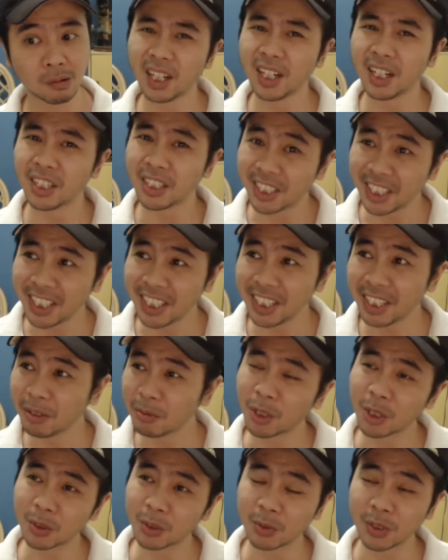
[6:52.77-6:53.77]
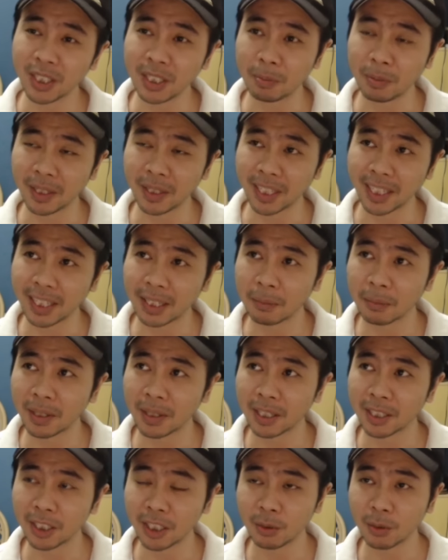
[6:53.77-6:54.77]
She was really plain,
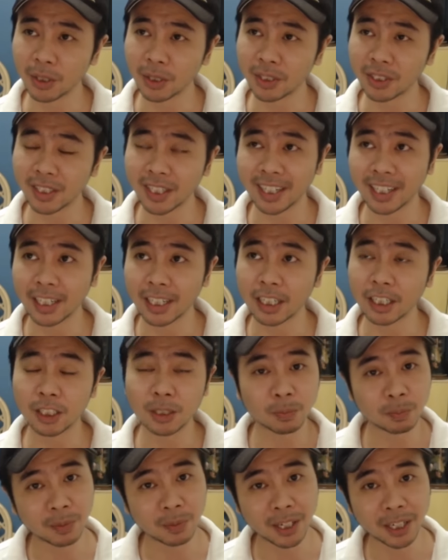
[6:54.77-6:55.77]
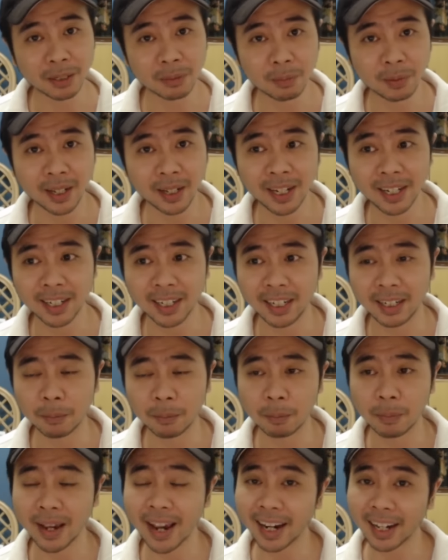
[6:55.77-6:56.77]
but she was a spark
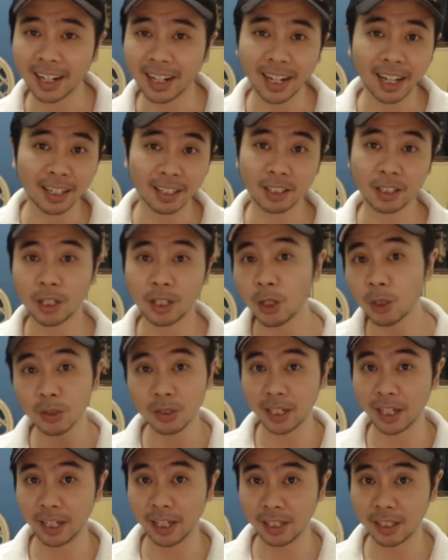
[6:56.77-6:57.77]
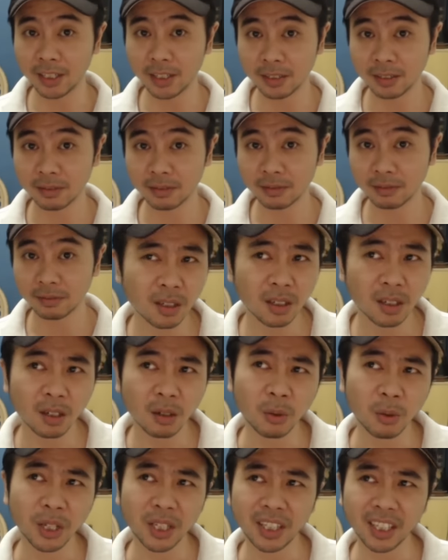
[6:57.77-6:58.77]
blanket back at those days
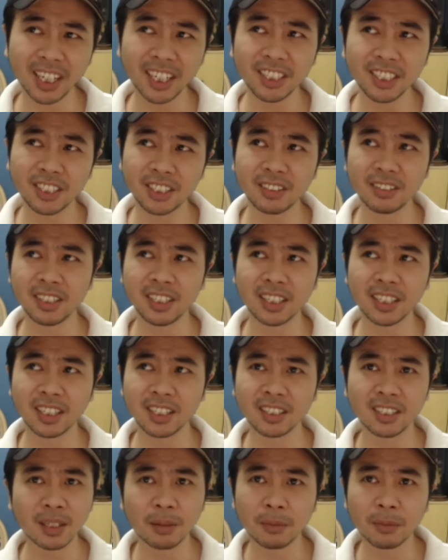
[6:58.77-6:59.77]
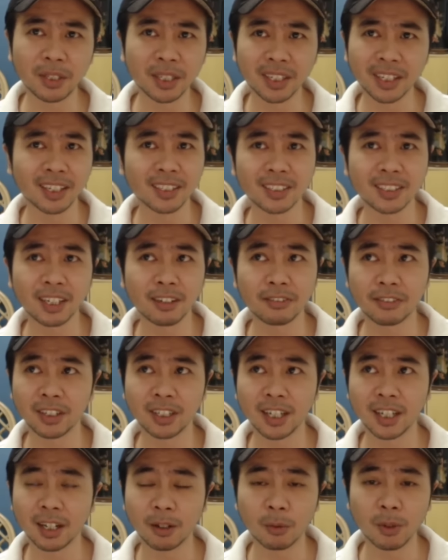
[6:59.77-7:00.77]
with injury and something else, I
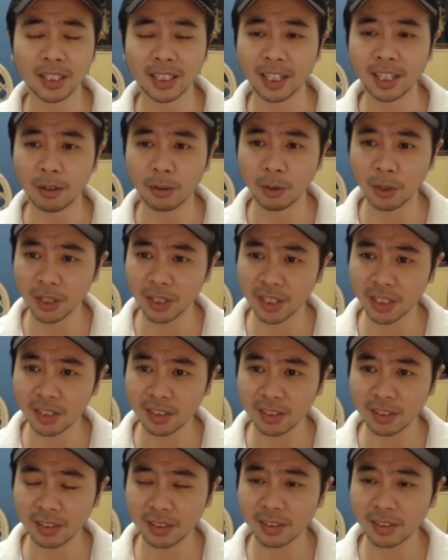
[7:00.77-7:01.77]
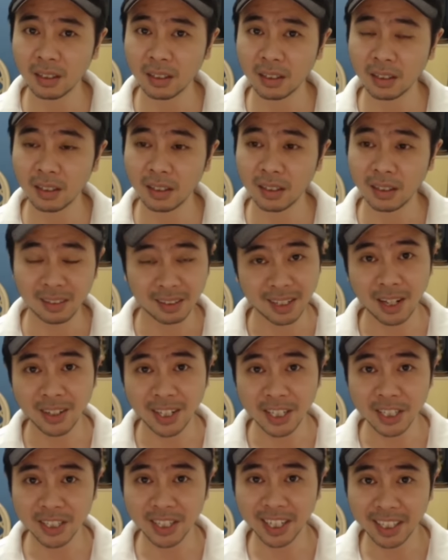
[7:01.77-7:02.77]
forgot what that was. Now
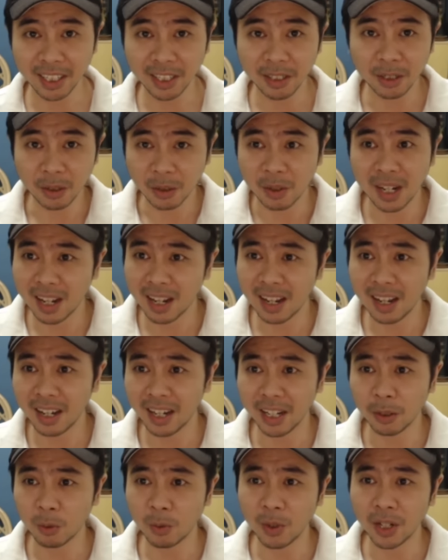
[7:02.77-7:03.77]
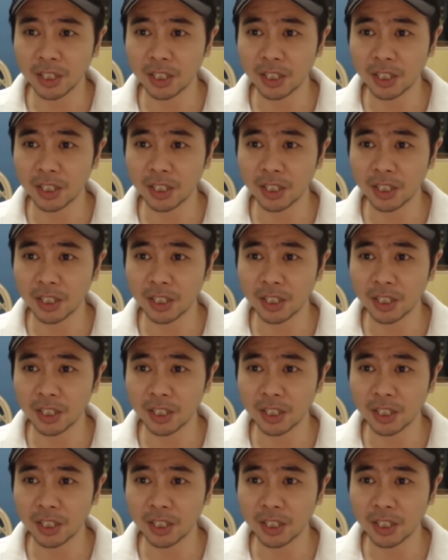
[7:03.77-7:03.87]
let's take a look at what